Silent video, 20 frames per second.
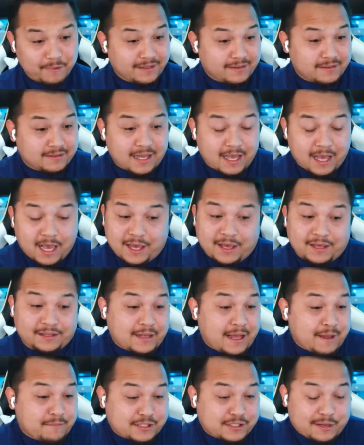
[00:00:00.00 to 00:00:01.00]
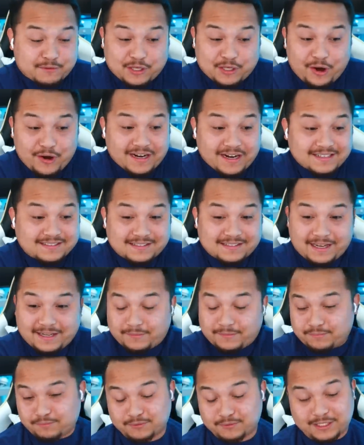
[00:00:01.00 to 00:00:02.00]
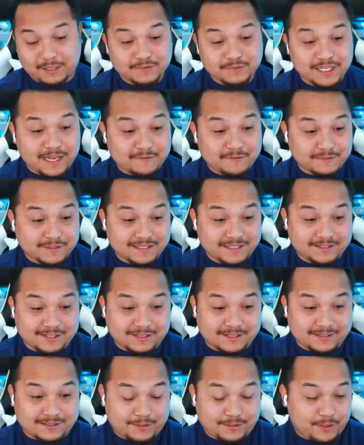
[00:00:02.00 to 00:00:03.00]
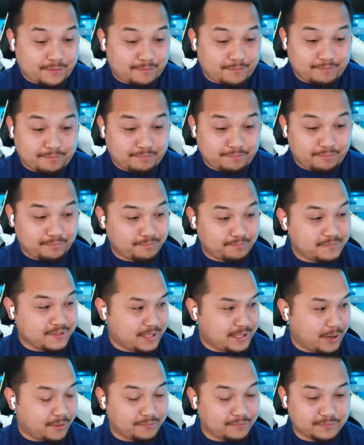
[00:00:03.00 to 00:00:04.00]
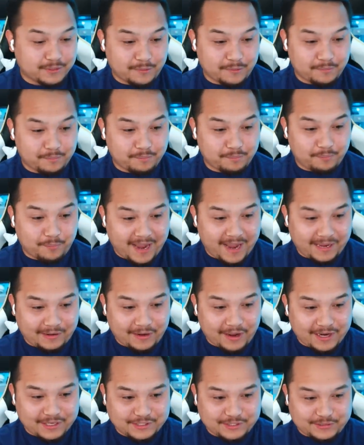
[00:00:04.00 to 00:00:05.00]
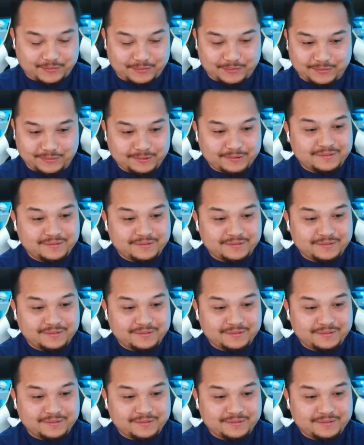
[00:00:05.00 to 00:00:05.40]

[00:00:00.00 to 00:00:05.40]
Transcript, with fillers: I kept, I, I'm, I'm sorry. That's like, sometimes that's just your, you know, your biological